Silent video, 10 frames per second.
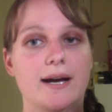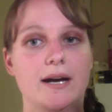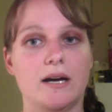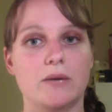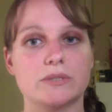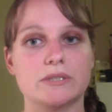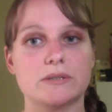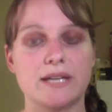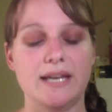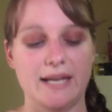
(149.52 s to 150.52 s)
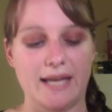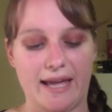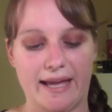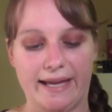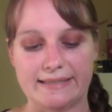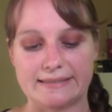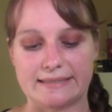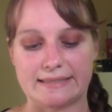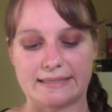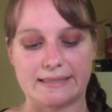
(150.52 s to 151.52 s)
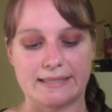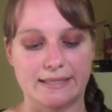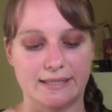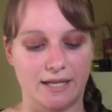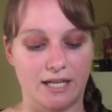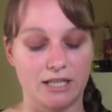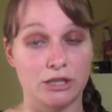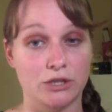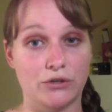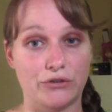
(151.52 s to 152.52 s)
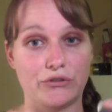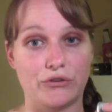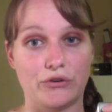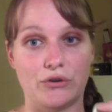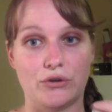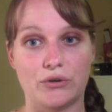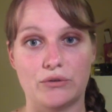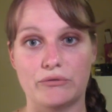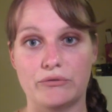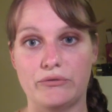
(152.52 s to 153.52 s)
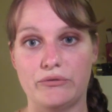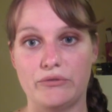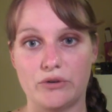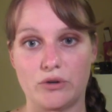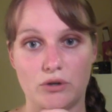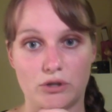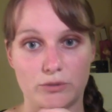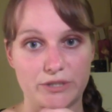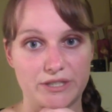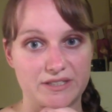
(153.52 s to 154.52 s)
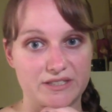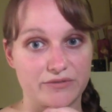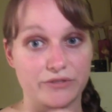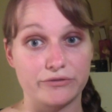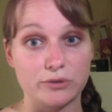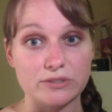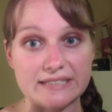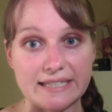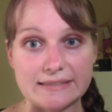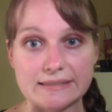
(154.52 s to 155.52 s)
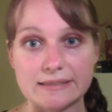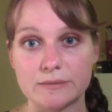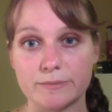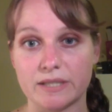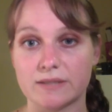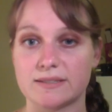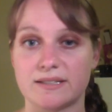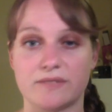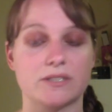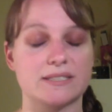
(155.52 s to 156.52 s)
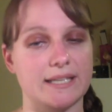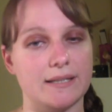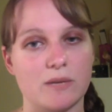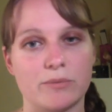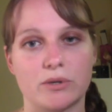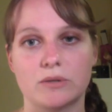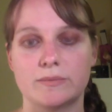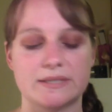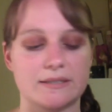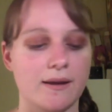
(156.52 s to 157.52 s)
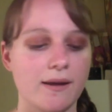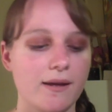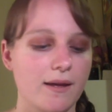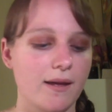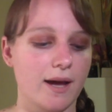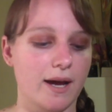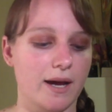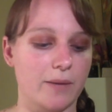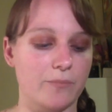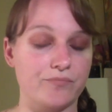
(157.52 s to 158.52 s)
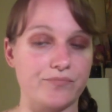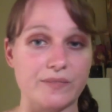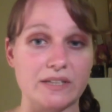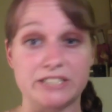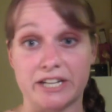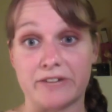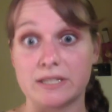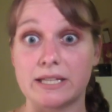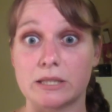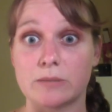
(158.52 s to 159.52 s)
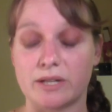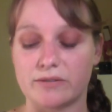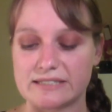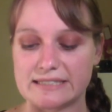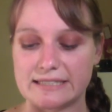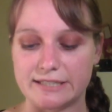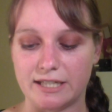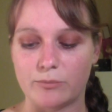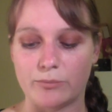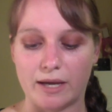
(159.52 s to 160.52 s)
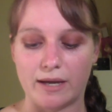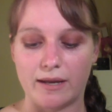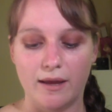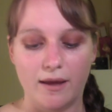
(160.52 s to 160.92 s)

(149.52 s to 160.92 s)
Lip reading: I was looking at a lot of options for floor stands because they've got the daylight bulbs and generally a lot better for stitching, but